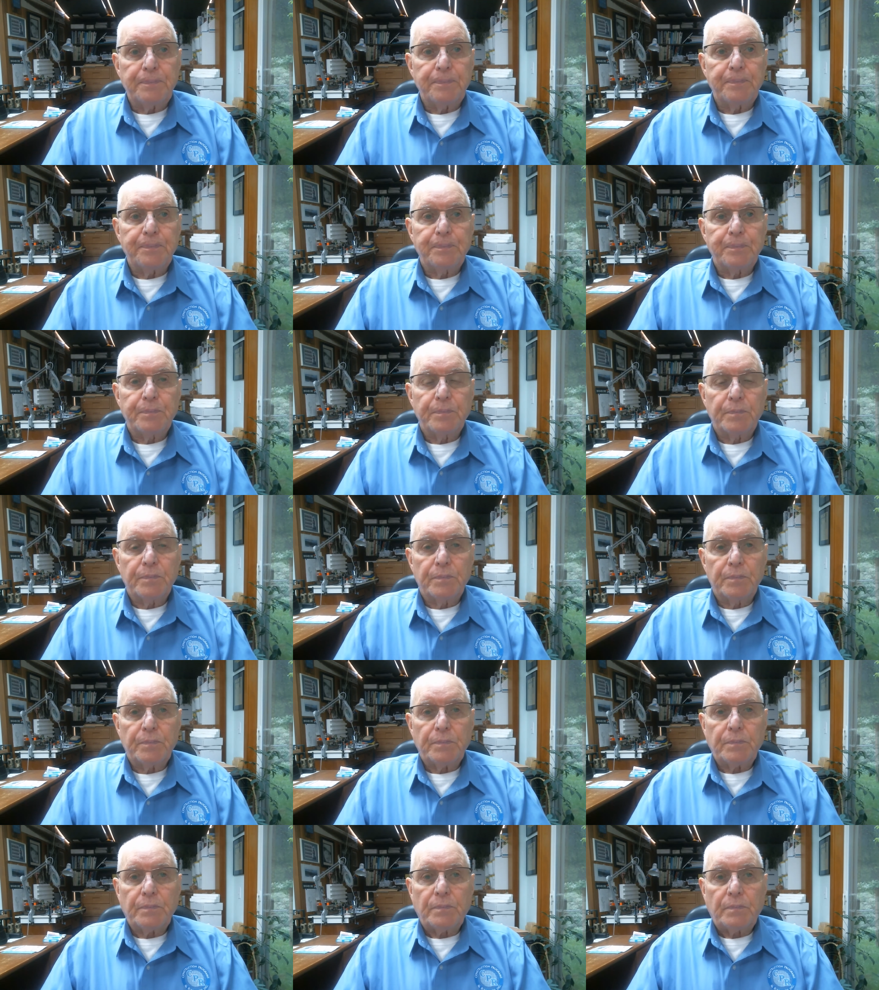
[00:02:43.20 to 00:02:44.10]

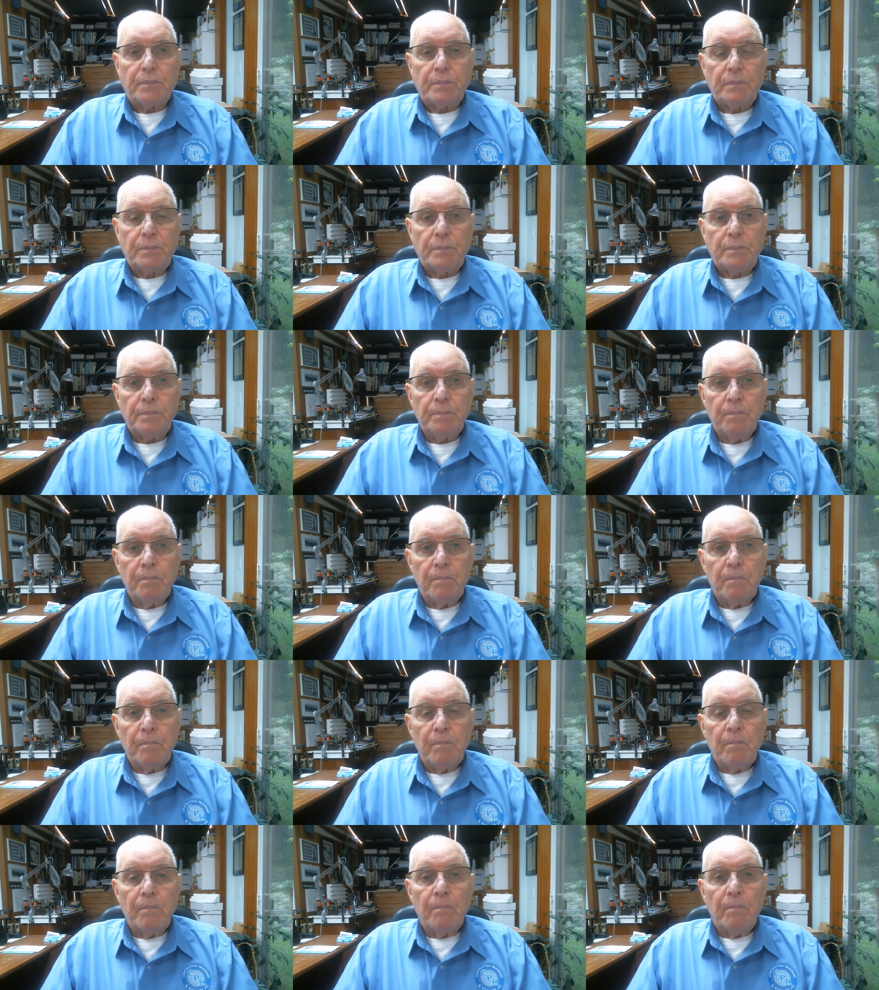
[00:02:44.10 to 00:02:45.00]

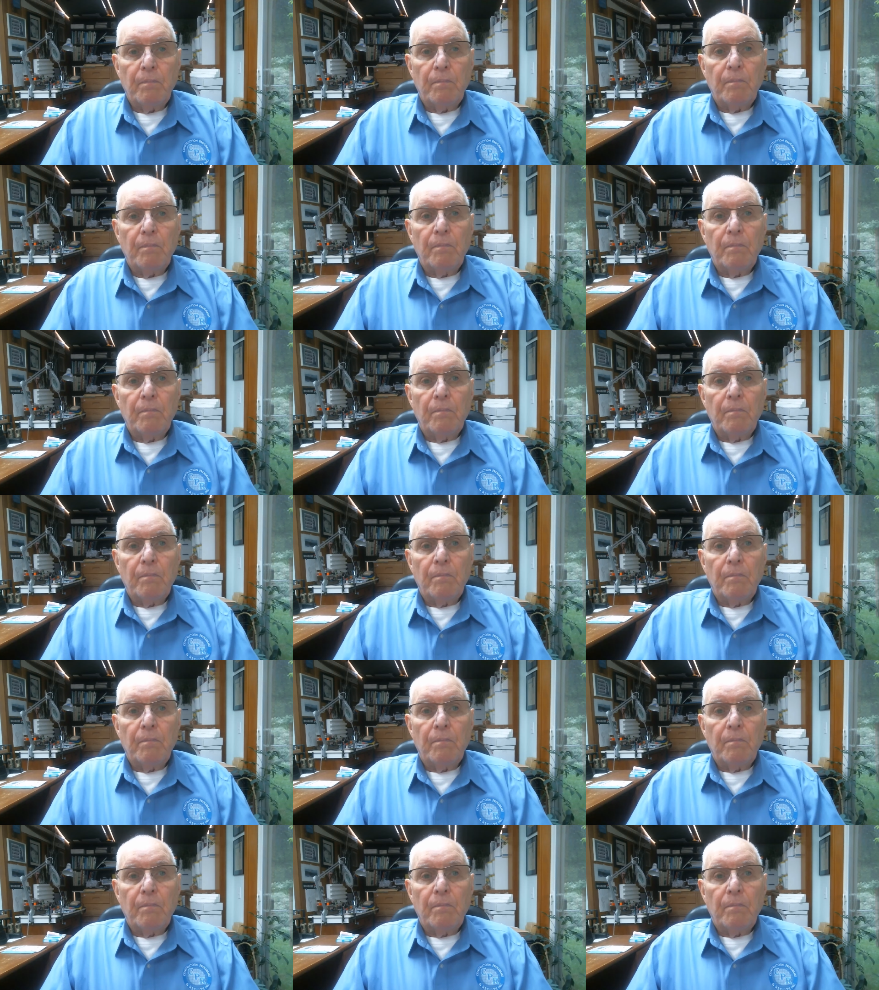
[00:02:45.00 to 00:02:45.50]
(no one is talking)